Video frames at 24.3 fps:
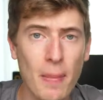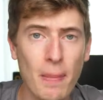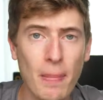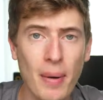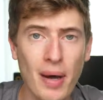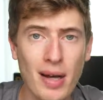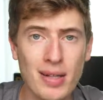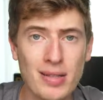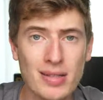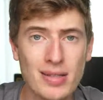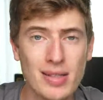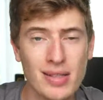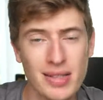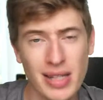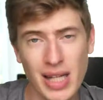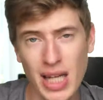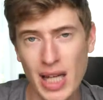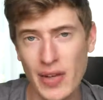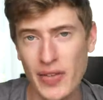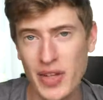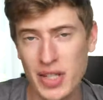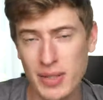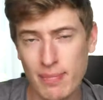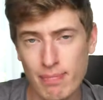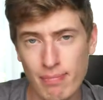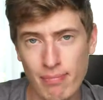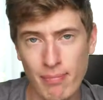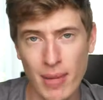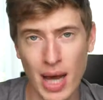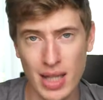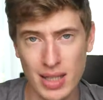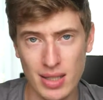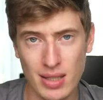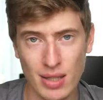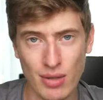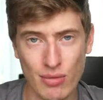But does any of this
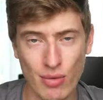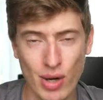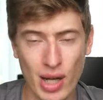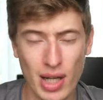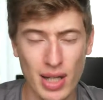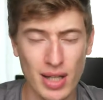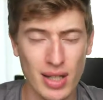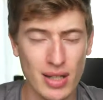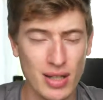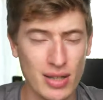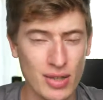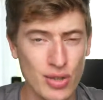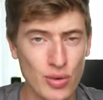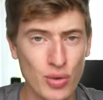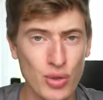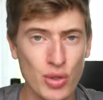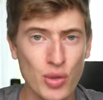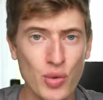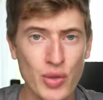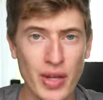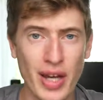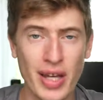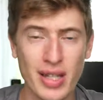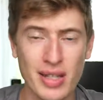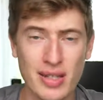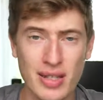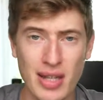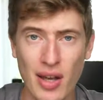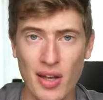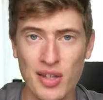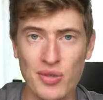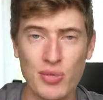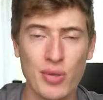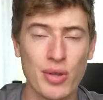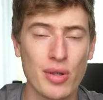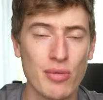matter, right? Do you get
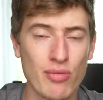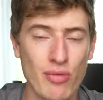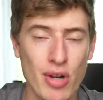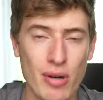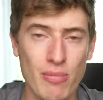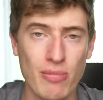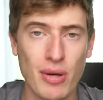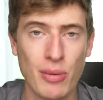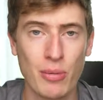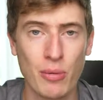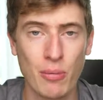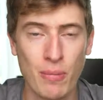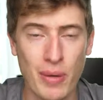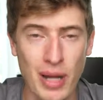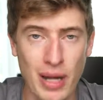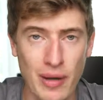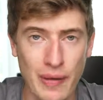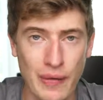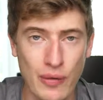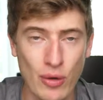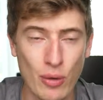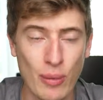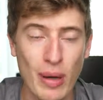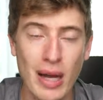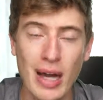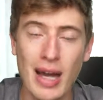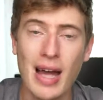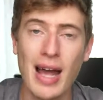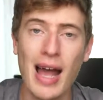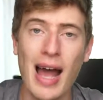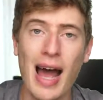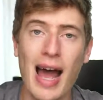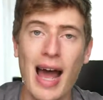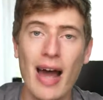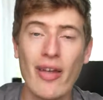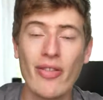sales with the Redbubble platform?
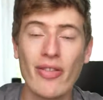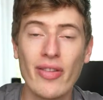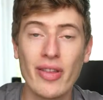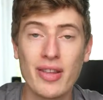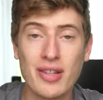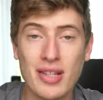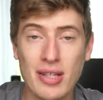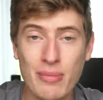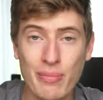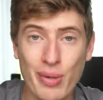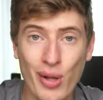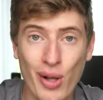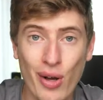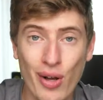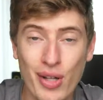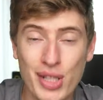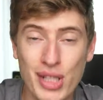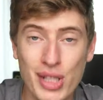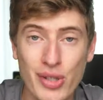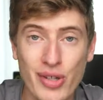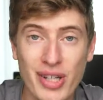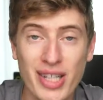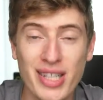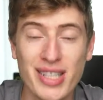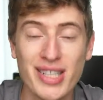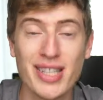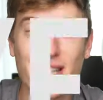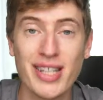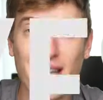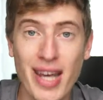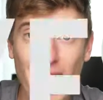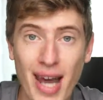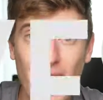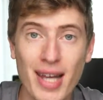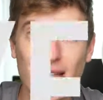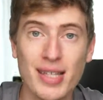And the simple answer is
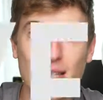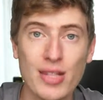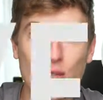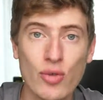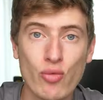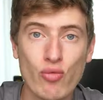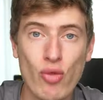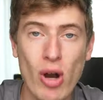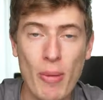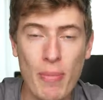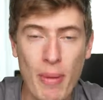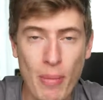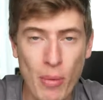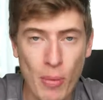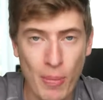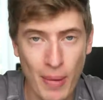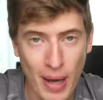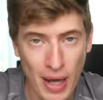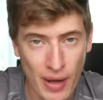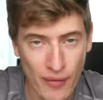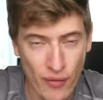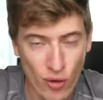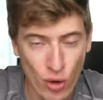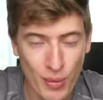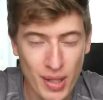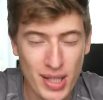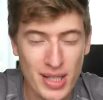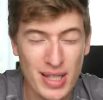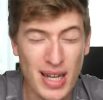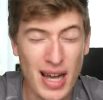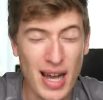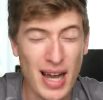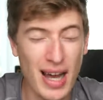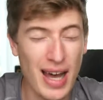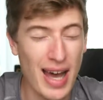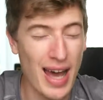yes. The Redbubble platform is
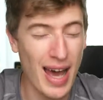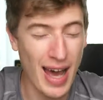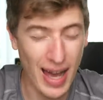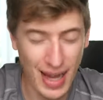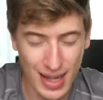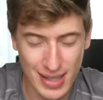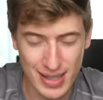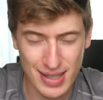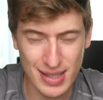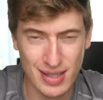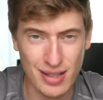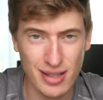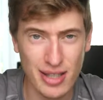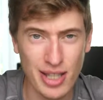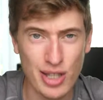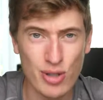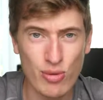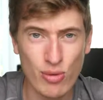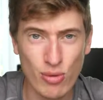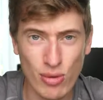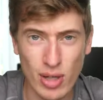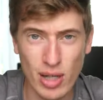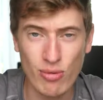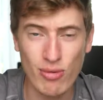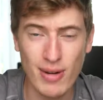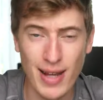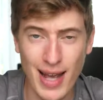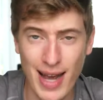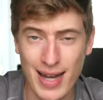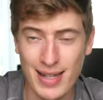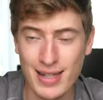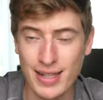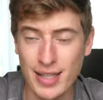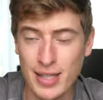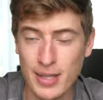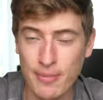excellent. It's really
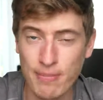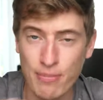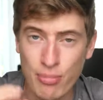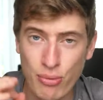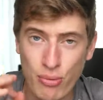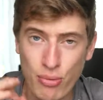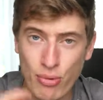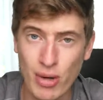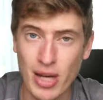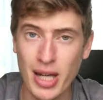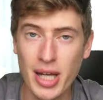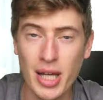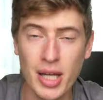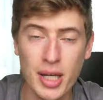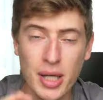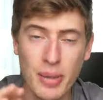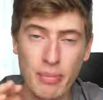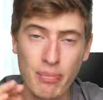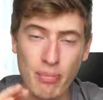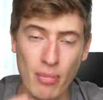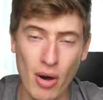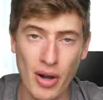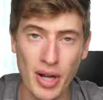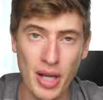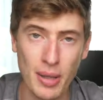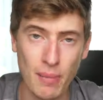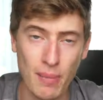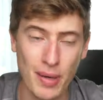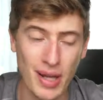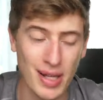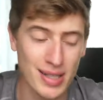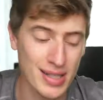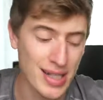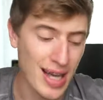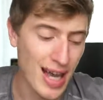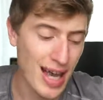excellent. It's a brilliant
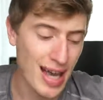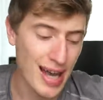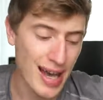marketplace.